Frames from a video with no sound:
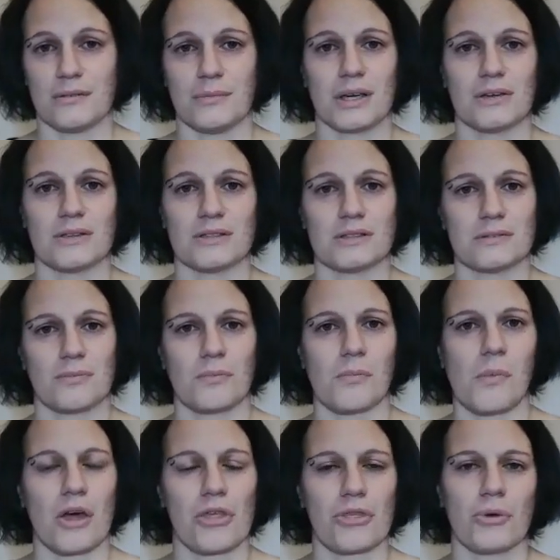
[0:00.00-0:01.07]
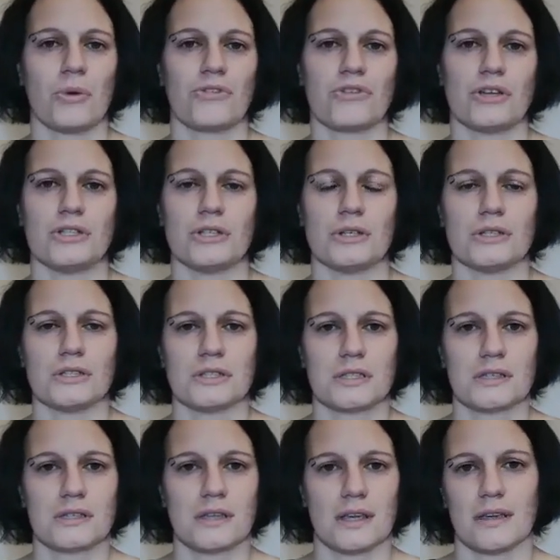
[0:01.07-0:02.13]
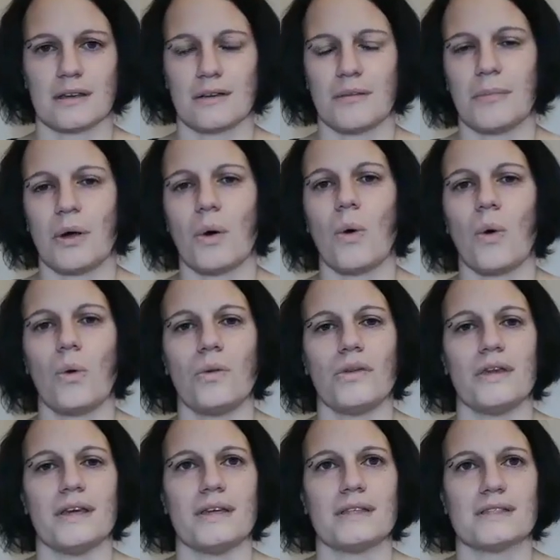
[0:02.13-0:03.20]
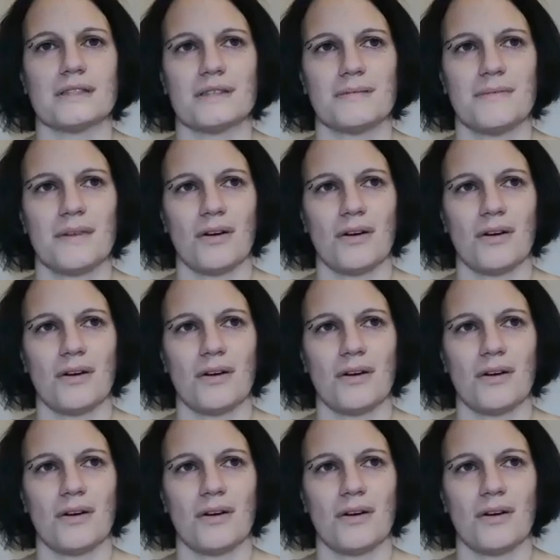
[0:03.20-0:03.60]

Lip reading: because my thoughts are just taken up by all these,